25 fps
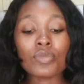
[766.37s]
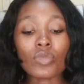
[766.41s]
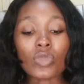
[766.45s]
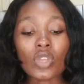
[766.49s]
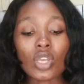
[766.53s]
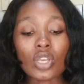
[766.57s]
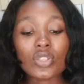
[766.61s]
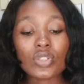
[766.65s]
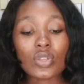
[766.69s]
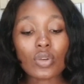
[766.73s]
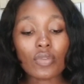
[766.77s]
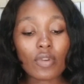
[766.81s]

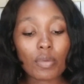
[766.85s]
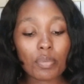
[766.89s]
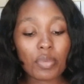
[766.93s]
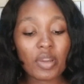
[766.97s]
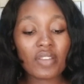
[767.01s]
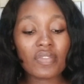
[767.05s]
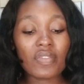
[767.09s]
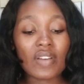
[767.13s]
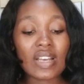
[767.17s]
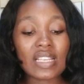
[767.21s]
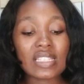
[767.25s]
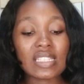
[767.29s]
So for
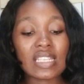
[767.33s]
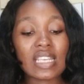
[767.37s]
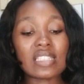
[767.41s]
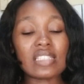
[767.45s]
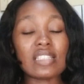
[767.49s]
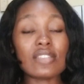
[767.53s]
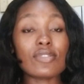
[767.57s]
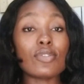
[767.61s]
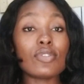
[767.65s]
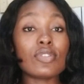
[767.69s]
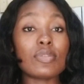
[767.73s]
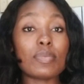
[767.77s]
breakfast, yes,
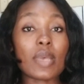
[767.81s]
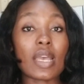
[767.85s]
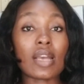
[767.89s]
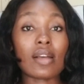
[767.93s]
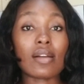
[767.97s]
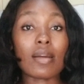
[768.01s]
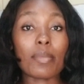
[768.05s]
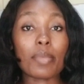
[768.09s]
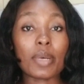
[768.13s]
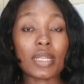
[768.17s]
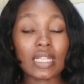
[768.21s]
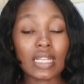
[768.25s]
it's going to be
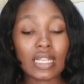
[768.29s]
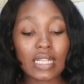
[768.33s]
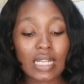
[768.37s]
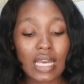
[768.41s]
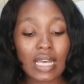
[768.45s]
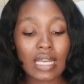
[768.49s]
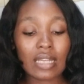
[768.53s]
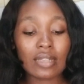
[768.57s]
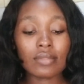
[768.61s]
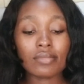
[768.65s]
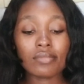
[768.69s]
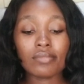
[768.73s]
akra,
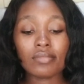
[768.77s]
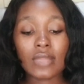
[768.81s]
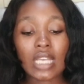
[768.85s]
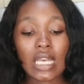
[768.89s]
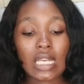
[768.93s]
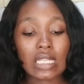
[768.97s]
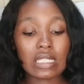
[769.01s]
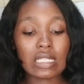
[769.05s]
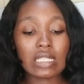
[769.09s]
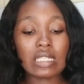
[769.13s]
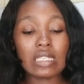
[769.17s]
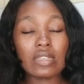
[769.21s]
banana,
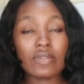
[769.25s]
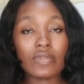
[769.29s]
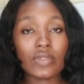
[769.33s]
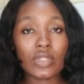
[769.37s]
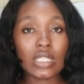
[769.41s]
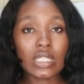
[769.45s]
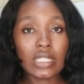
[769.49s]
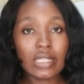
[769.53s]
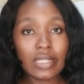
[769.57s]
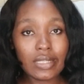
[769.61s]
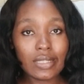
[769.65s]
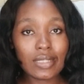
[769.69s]
and tea for
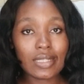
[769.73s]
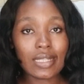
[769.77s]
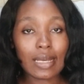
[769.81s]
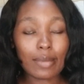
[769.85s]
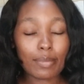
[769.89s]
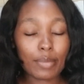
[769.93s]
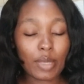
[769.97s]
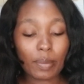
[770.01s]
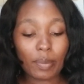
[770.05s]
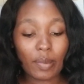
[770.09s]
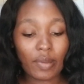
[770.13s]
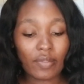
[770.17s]
the kids,
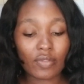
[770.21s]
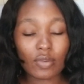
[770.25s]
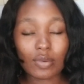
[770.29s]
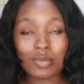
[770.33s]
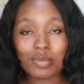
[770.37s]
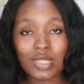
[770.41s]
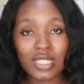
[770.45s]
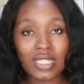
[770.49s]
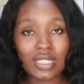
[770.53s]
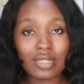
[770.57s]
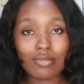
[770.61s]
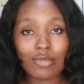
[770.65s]
and pepper for
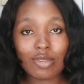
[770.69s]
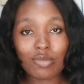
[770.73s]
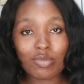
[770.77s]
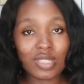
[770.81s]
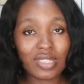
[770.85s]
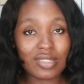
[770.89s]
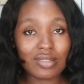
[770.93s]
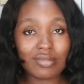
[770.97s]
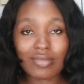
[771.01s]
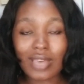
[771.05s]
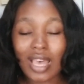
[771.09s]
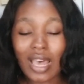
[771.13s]
me.
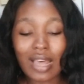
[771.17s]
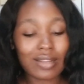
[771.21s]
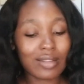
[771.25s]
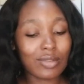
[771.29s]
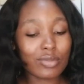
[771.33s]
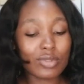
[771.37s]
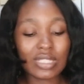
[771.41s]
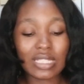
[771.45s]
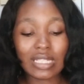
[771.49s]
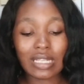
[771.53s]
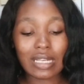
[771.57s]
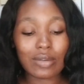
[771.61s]
Maybe I
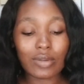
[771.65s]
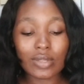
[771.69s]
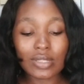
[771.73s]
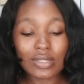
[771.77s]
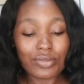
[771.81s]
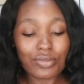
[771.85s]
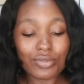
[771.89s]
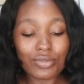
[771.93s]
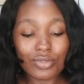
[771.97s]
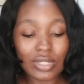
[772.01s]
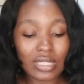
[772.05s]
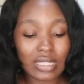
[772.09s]
don't think I want
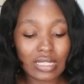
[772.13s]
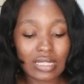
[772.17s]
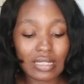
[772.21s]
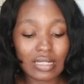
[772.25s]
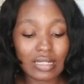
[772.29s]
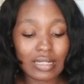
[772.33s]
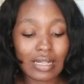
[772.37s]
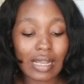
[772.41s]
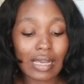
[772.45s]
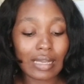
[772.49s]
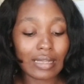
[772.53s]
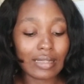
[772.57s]
to drink
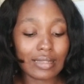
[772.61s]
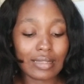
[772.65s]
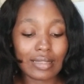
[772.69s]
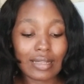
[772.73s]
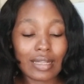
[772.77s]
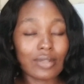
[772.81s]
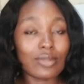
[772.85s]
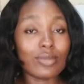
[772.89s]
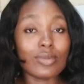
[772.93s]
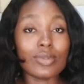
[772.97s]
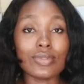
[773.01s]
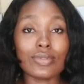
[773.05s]
tea, like
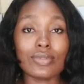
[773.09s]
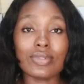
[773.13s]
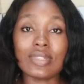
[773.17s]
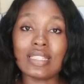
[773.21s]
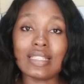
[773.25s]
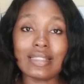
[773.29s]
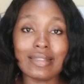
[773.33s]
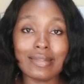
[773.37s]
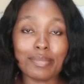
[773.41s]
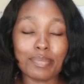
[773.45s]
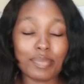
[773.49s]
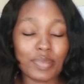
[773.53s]
I don't want to
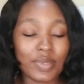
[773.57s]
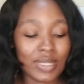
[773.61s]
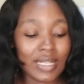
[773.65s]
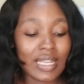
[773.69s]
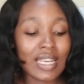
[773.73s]
sleep.